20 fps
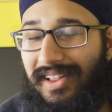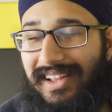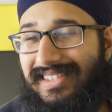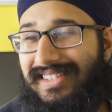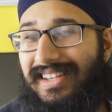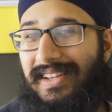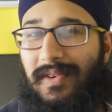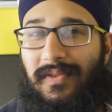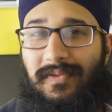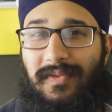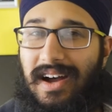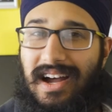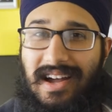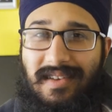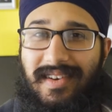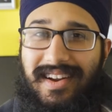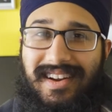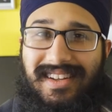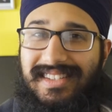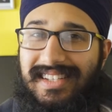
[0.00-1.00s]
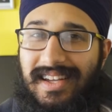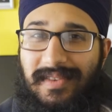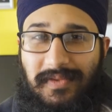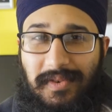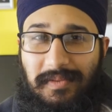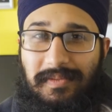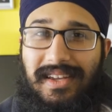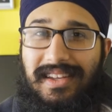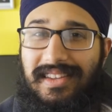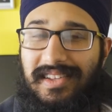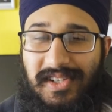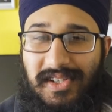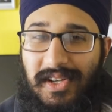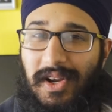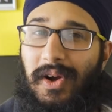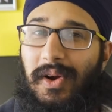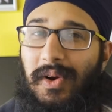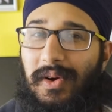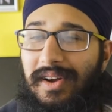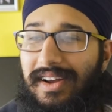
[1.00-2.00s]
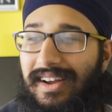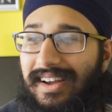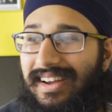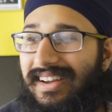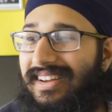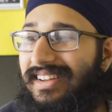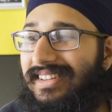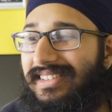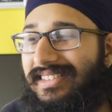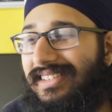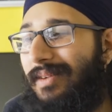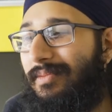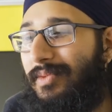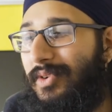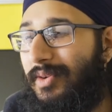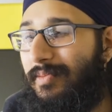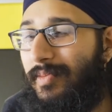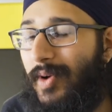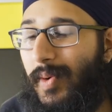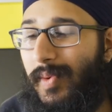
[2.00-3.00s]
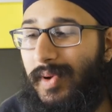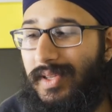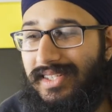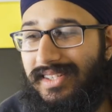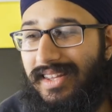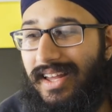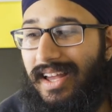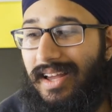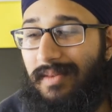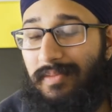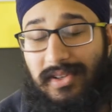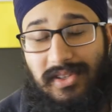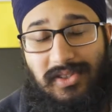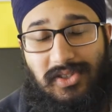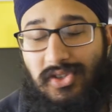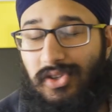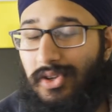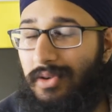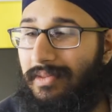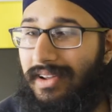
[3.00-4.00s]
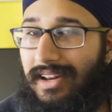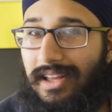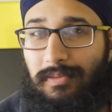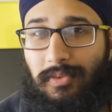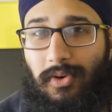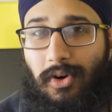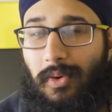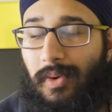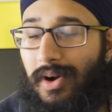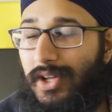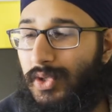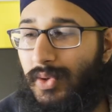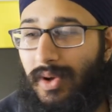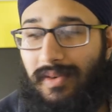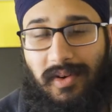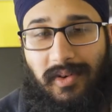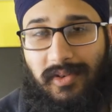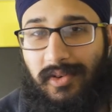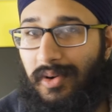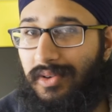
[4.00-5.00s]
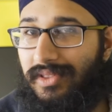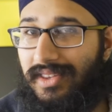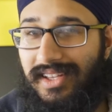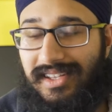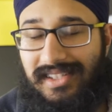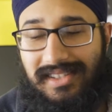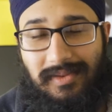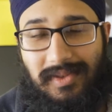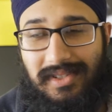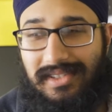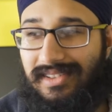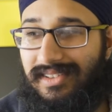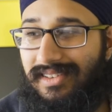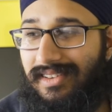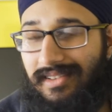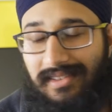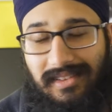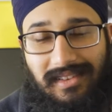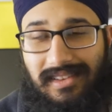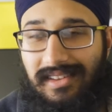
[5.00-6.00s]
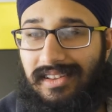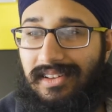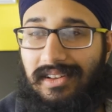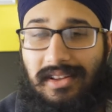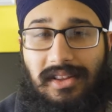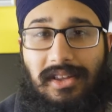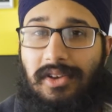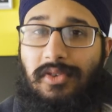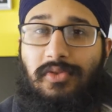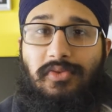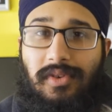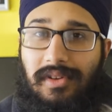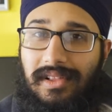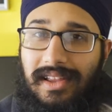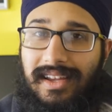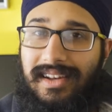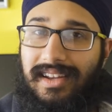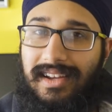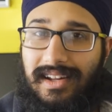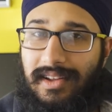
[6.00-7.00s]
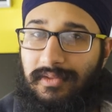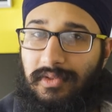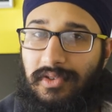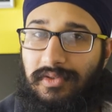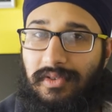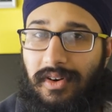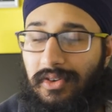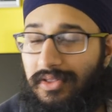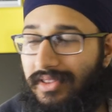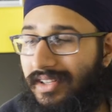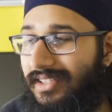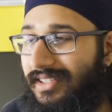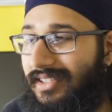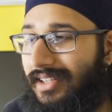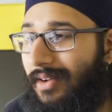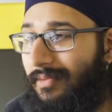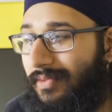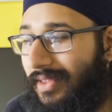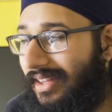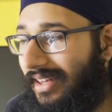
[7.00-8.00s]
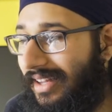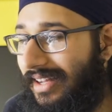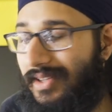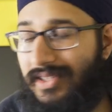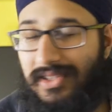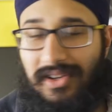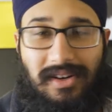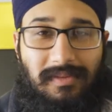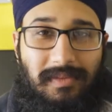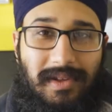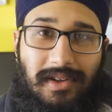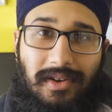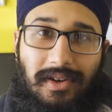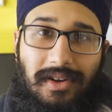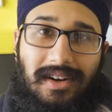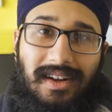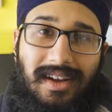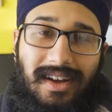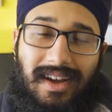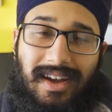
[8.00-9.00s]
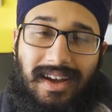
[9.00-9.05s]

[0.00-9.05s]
it's like a 5 out of 10 for me, the show. Some good moments there, but too many poor ones. Whoever wrote this was, uh, you're, you're a real idiot if you wrote this stuff thinking it's going to be good.